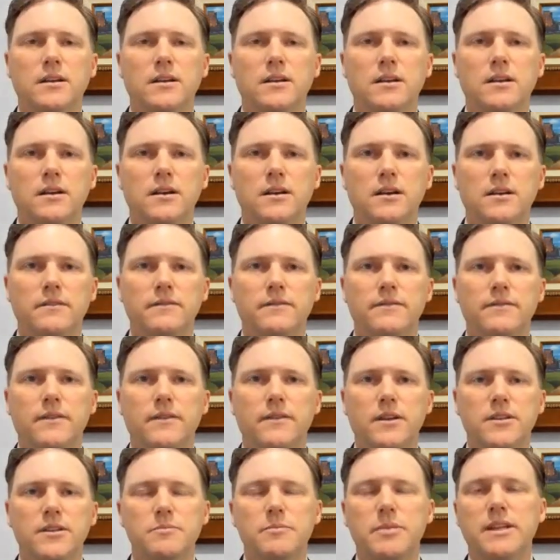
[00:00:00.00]

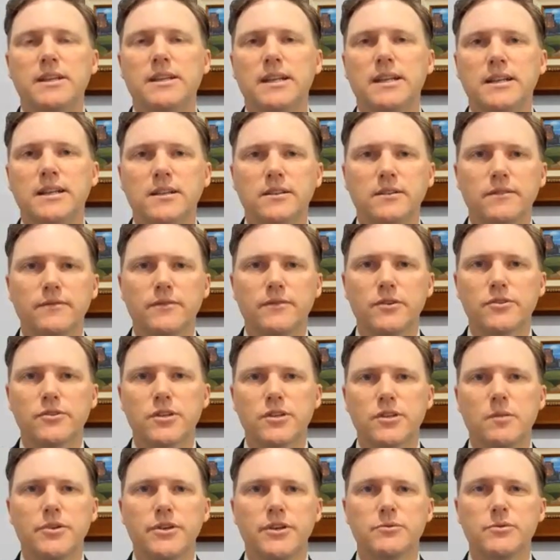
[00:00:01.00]
of spending in the first
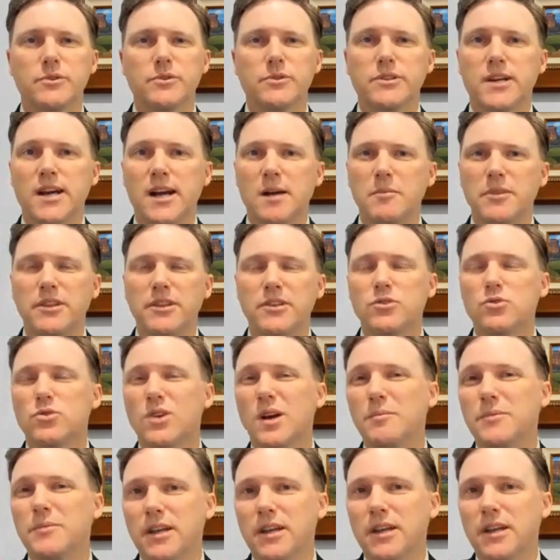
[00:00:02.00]
couple of years retirement, then
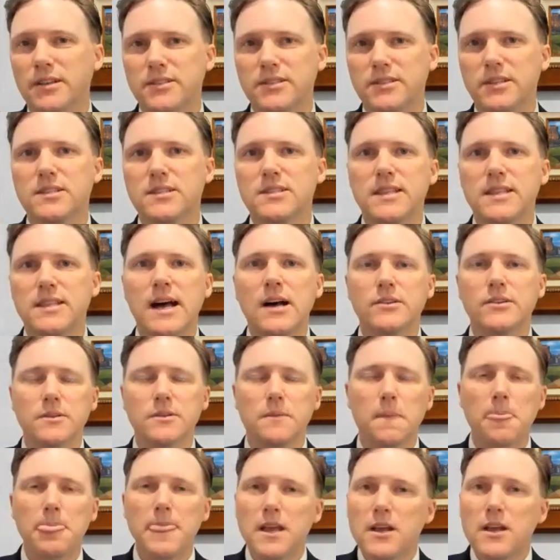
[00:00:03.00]
drop down to $6,000.
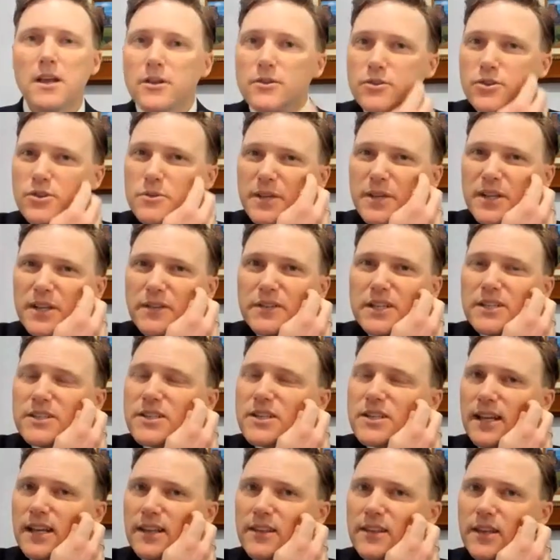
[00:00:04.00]
So there's a bit of a
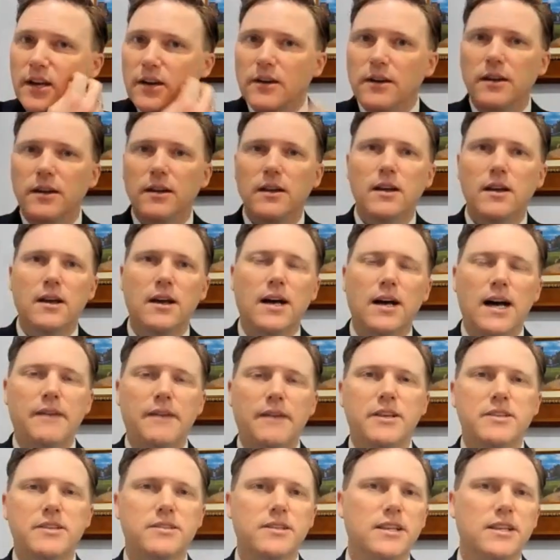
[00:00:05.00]
disconnect there.
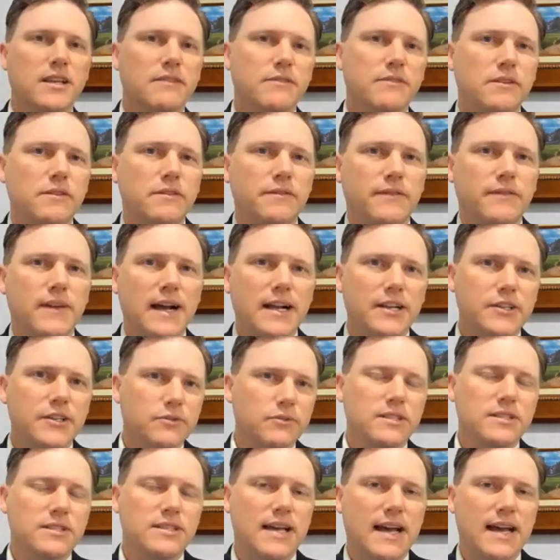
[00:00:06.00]
Obviously, even if you factor
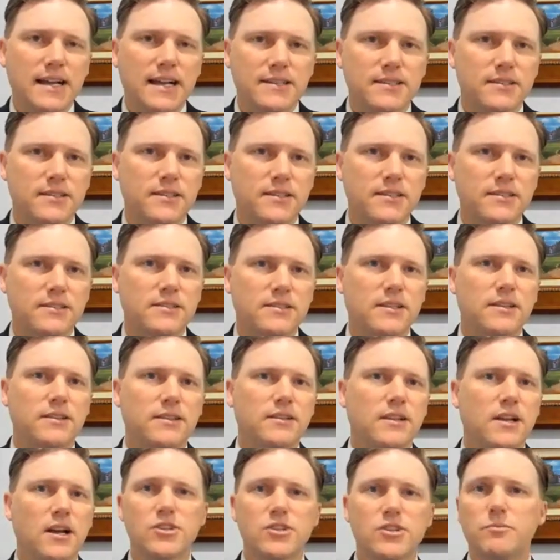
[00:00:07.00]
in taxes and
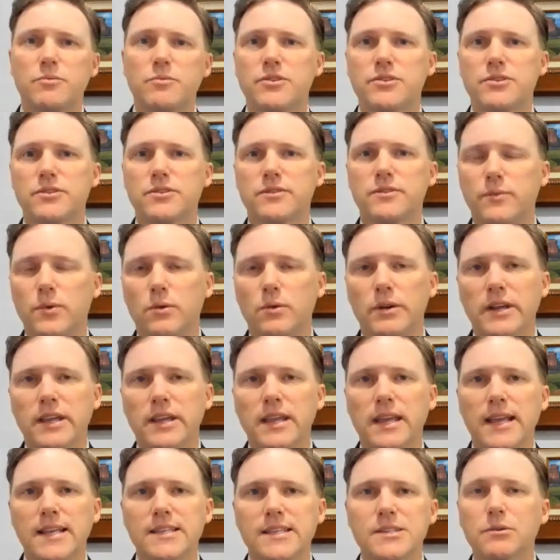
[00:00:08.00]
contributions to
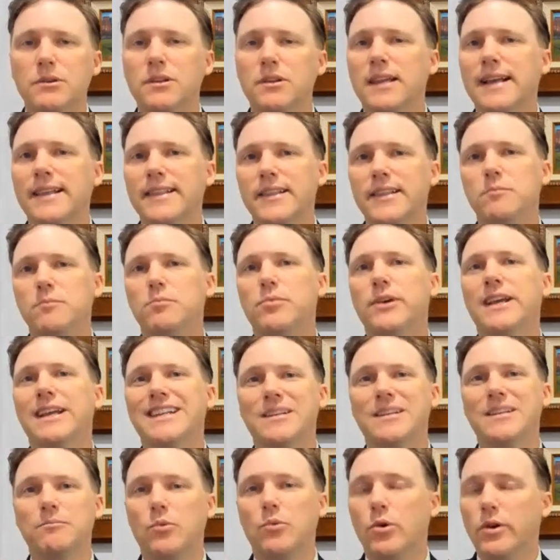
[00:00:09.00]
401ks, they were likely bringing
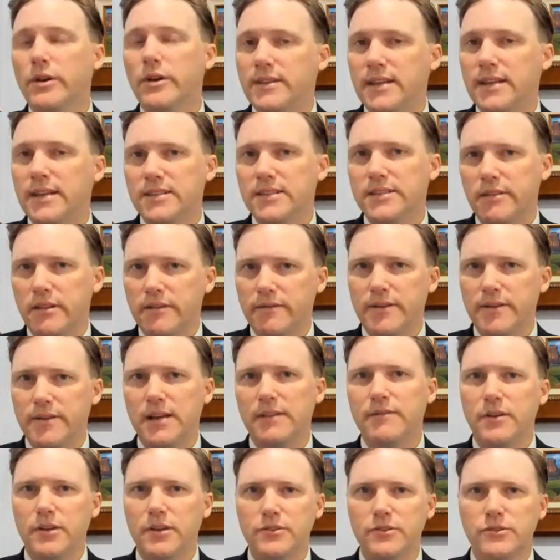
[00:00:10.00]
in more than that
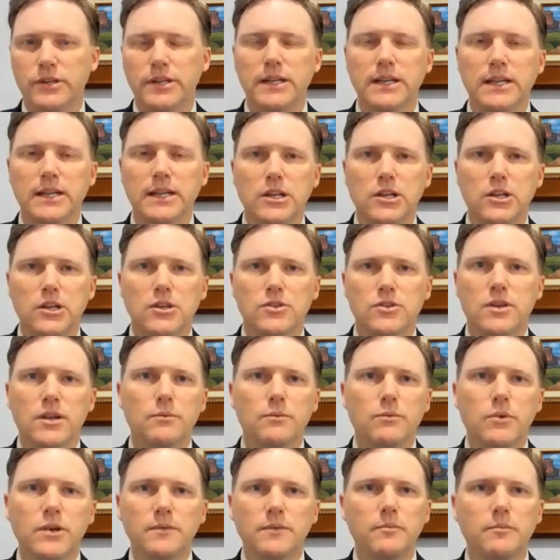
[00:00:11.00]
$7,500. So I'd
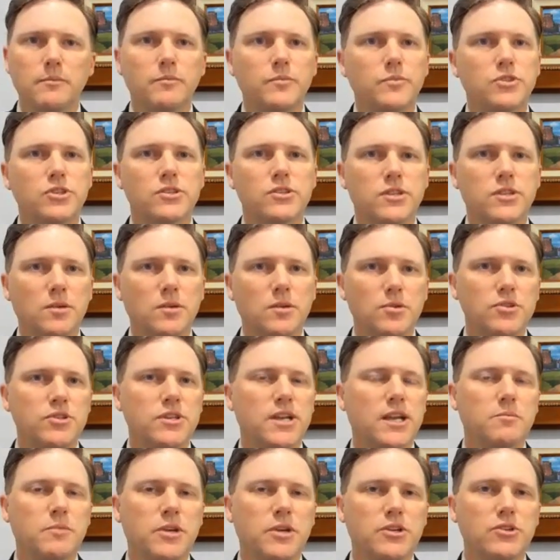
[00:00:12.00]
want to just double
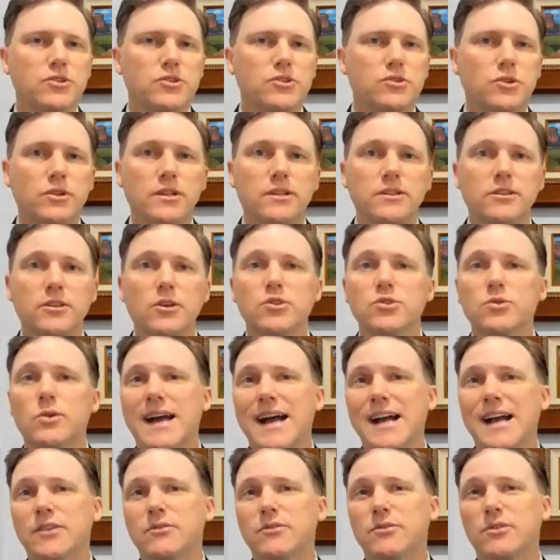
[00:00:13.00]
check, make sure that those are
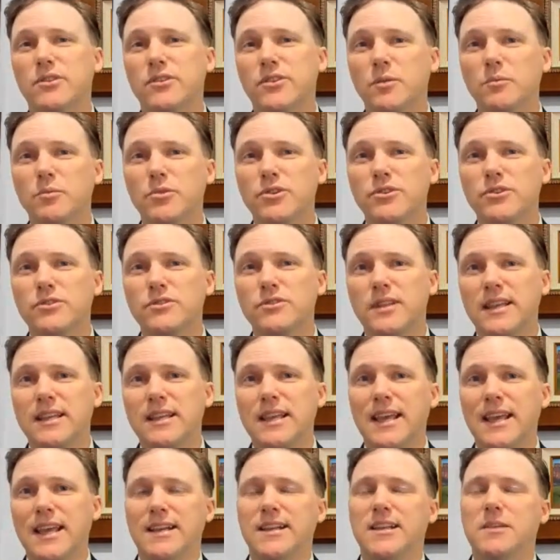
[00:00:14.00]
accurate numbers. They
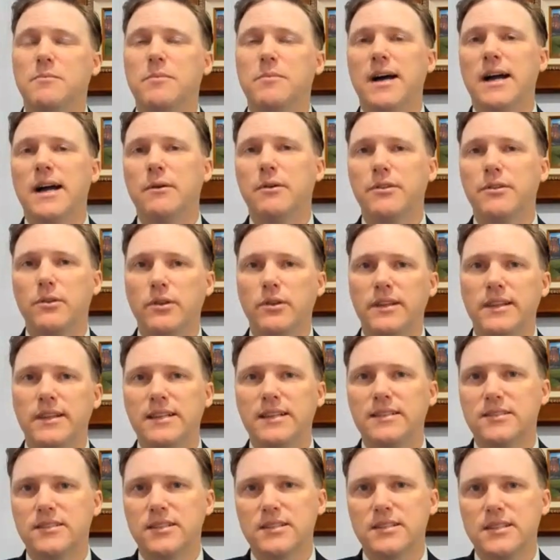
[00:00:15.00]
can get by with only that
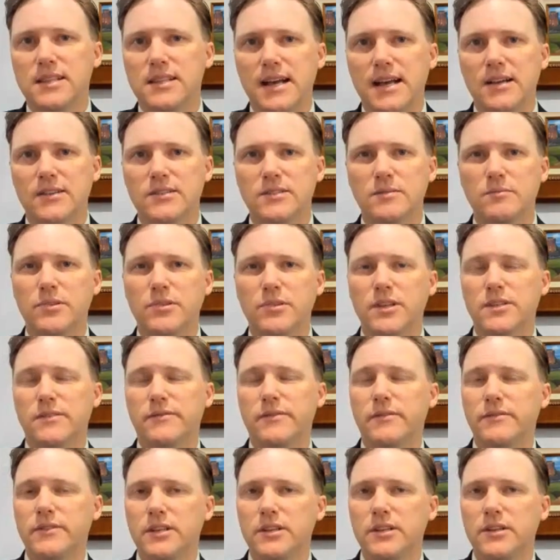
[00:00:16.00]
$6,000 plus
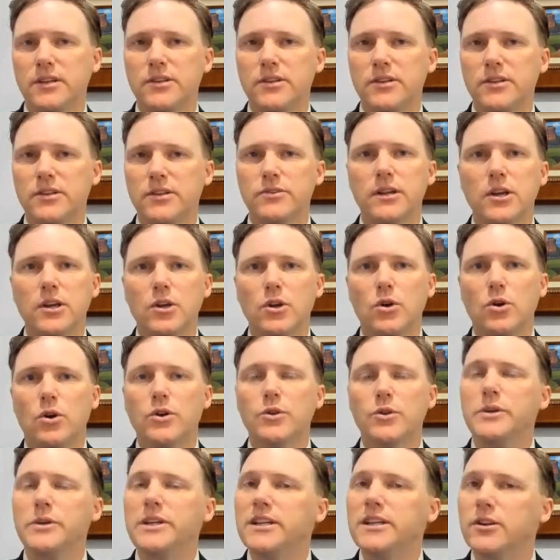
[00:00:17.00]
$1,500,
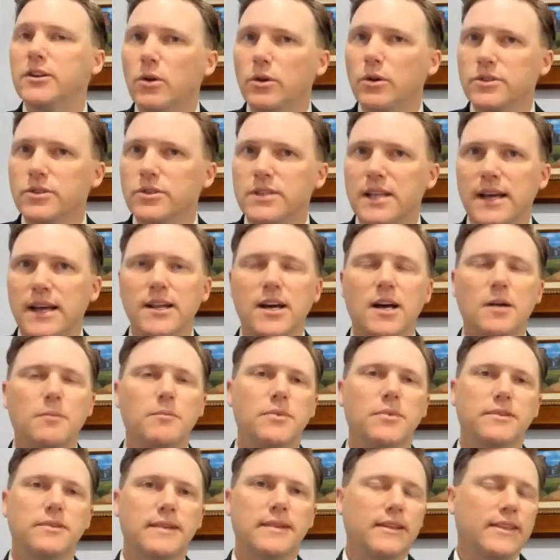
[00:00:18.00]
or do we need to gross that up?
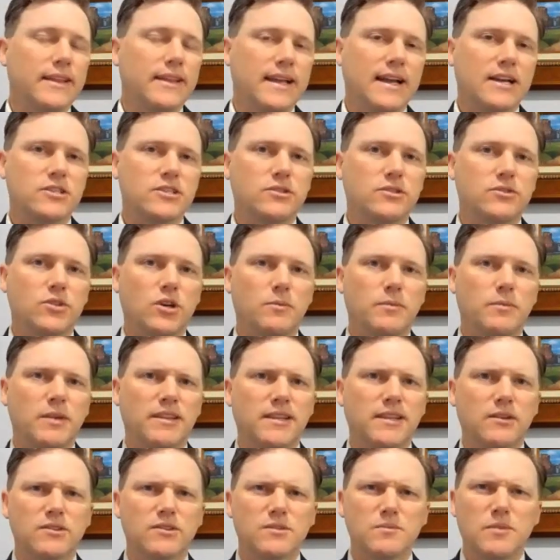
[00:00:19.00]
Now, they actually told me, I
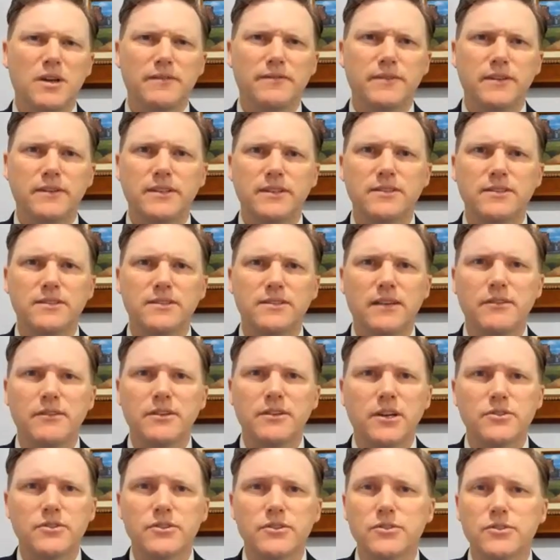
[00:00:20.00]
think it was about
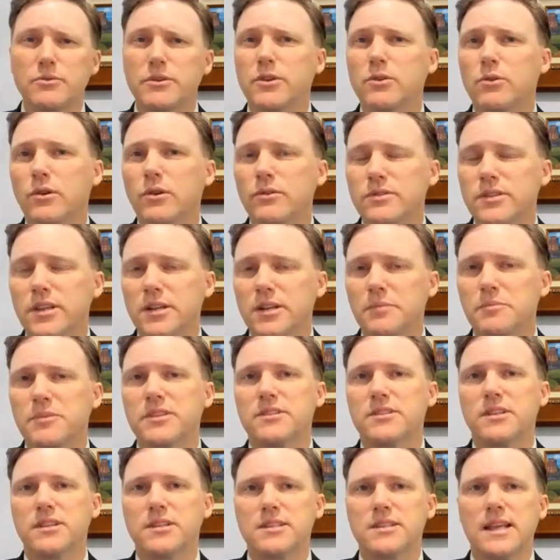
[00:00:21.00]
$5,700, so we grossed that up to
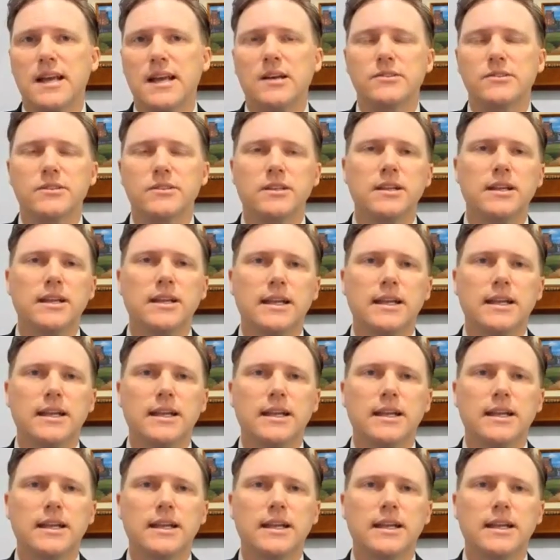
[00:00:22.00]
$6,000.